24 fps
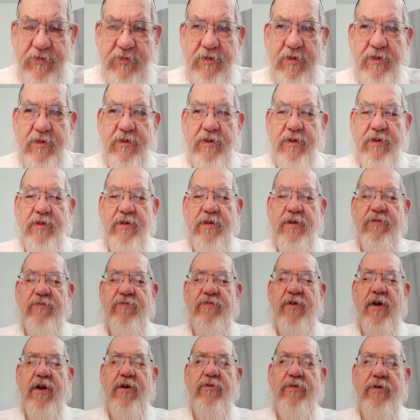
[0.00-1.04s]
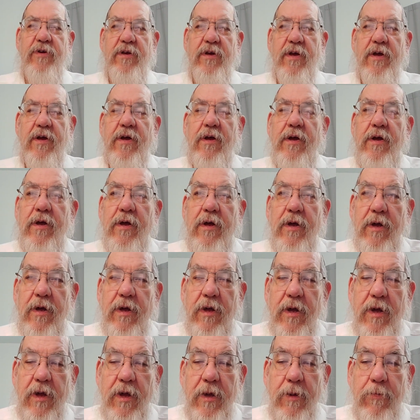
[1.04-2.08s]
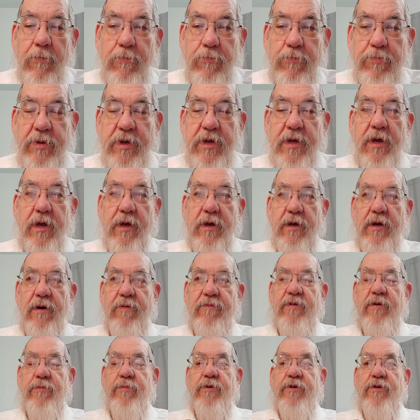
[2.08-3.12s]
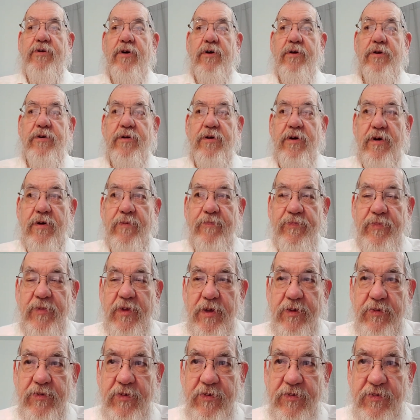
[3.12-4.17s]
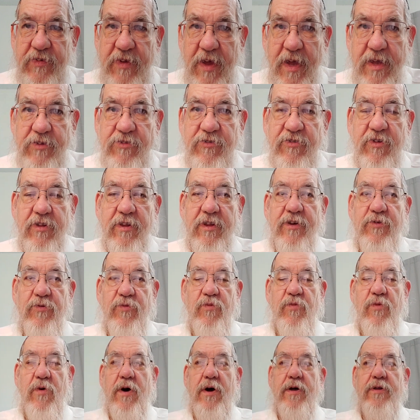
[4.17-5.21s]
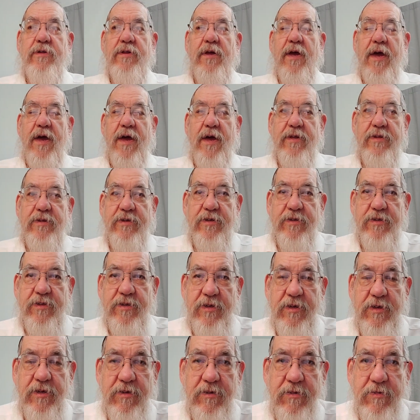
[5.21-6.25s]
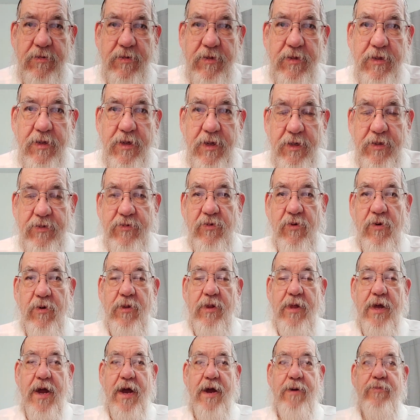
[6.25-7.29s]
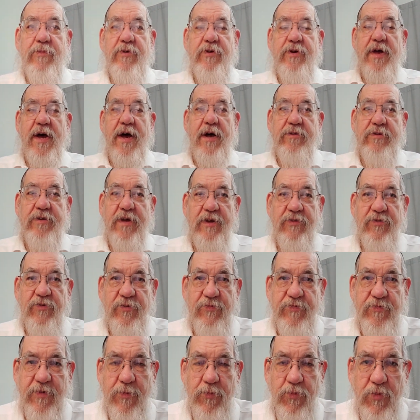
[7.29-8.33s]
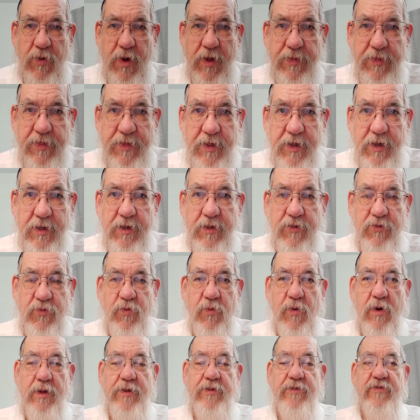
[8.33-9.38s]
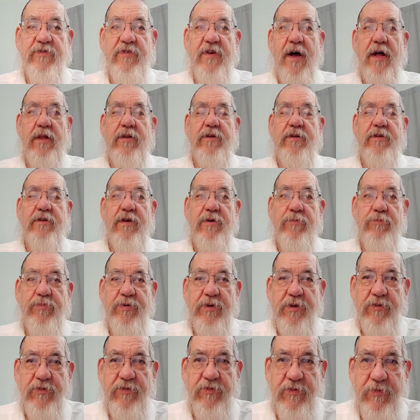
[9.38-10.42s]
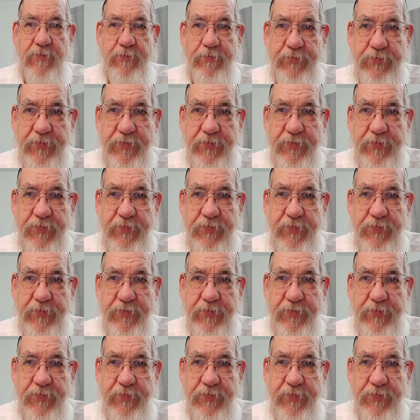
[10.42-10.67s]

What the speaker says: the very being of the menorah is essentially one entity. It's all hammered out as from one thing. It's one solid piece.